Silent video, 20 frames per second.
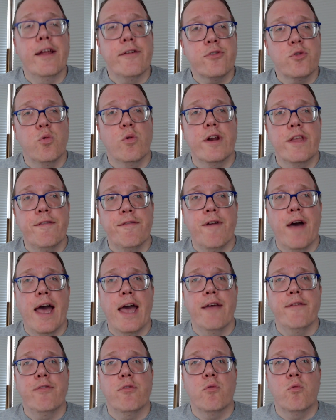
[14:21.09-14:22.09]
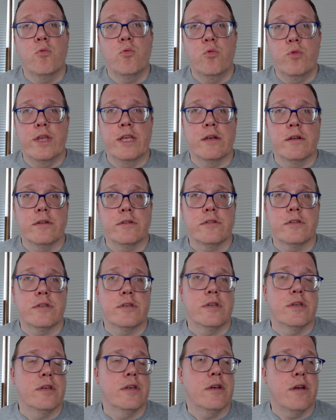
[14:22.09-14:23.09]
of 25 reels,